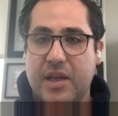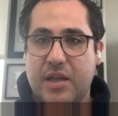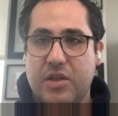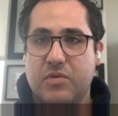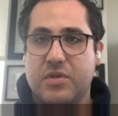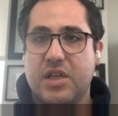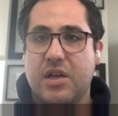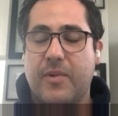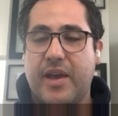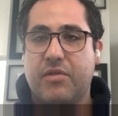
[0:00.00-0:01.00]
that you see
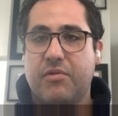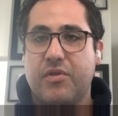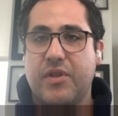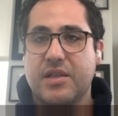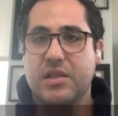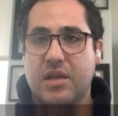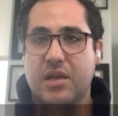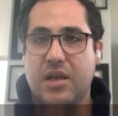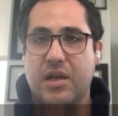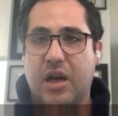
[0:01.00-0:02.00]
your way through this and